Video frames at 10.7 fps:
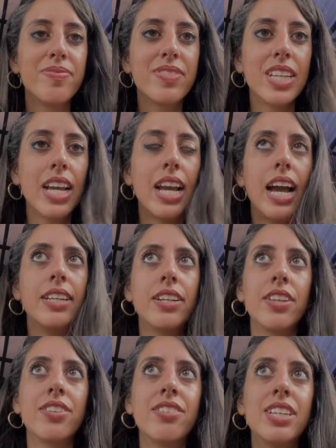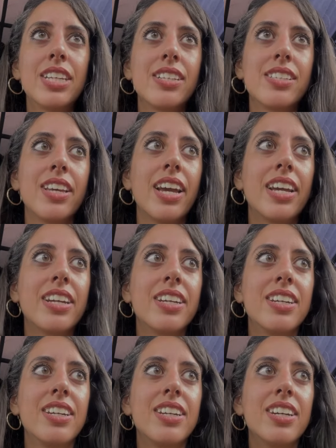And another thing is, like,
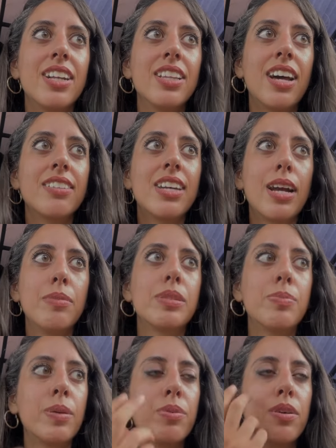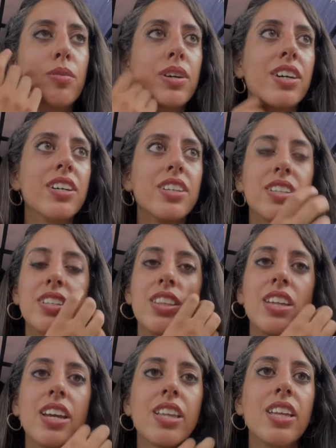a lot of times people will think
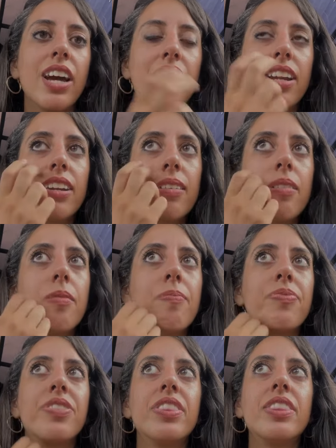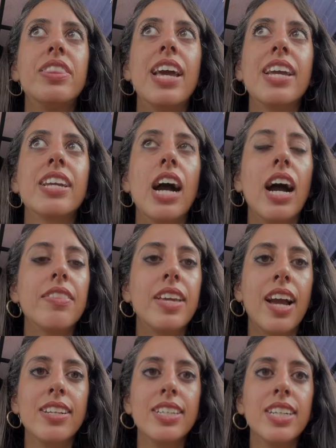that they got the
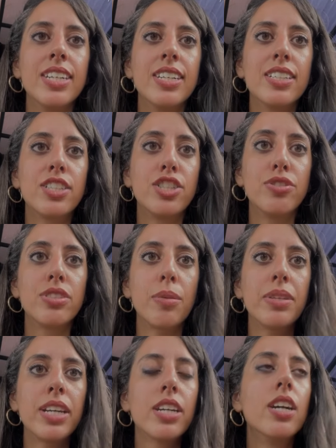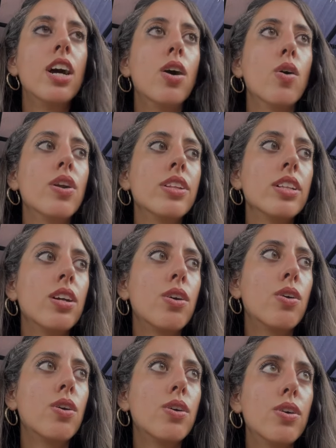idea to do something, or
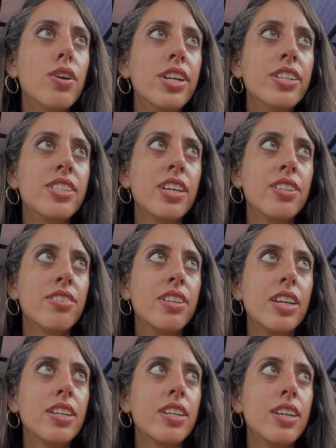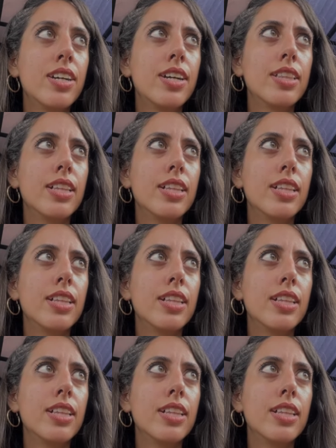here's the other thing, like,